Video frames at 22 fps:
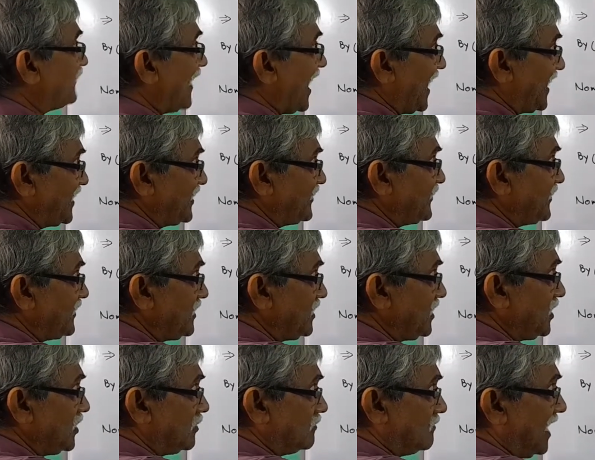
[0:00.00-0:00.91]
Find
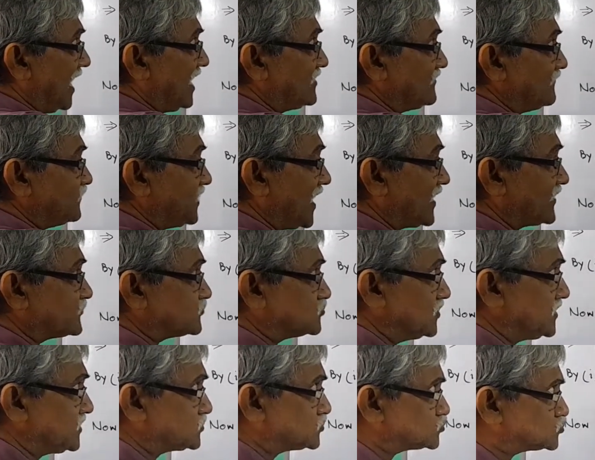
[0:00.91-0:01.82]
1 plus
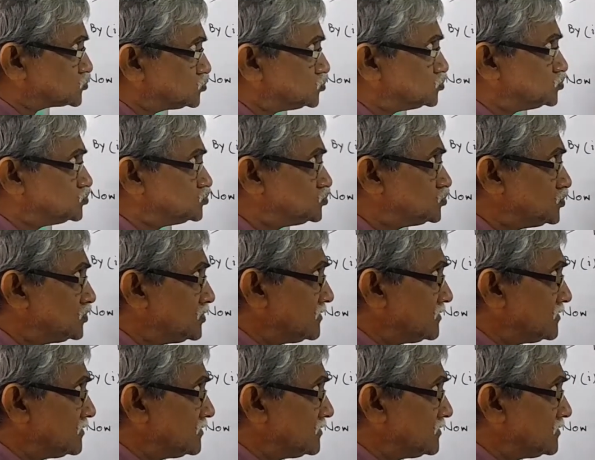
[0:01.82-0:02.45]
2 into 2